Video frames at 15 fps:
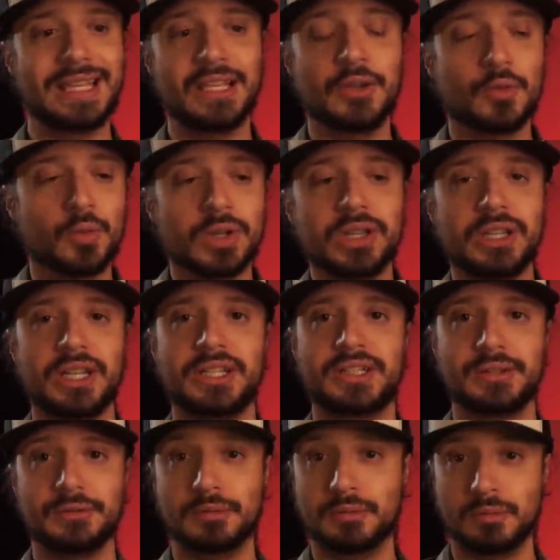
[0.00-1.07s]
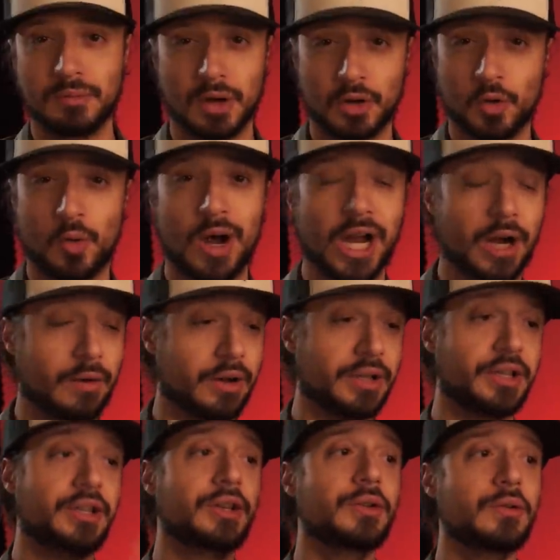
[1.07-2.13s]
you really need to acquire a
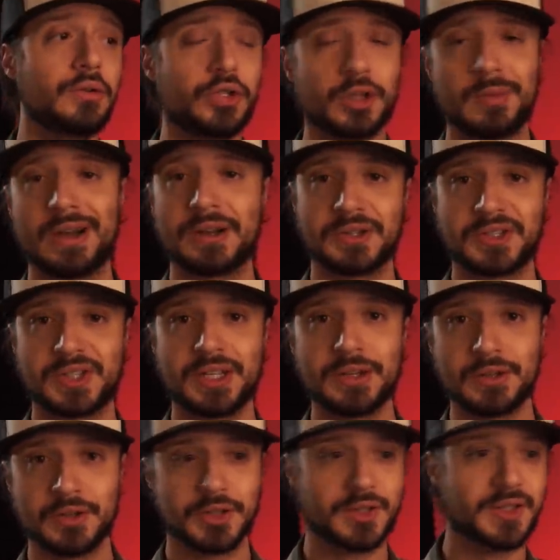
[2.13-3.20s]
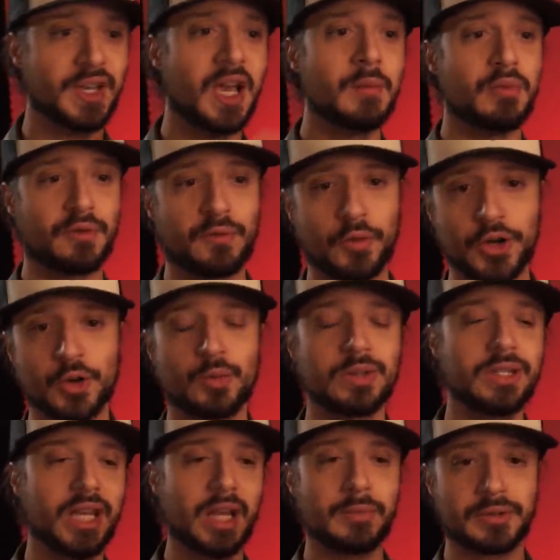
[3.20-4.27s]
huge amount of skills before you're
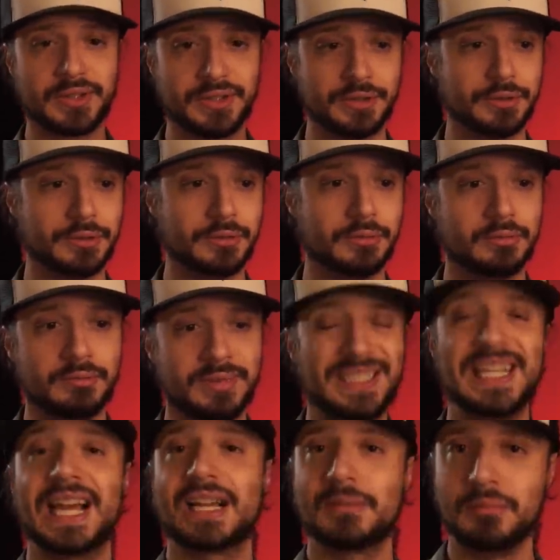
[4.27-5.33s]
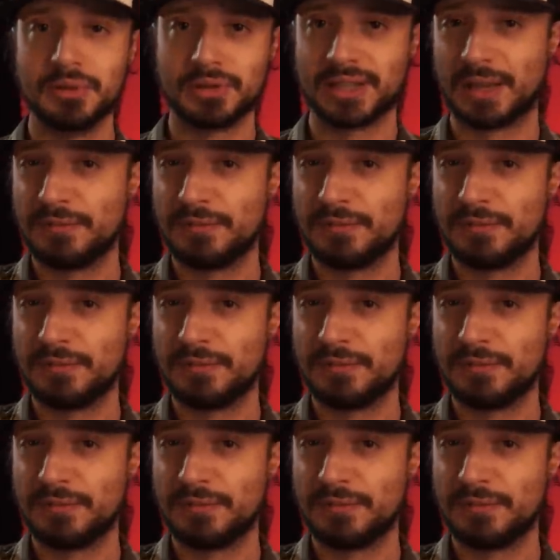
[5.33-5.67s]
really able to deck build.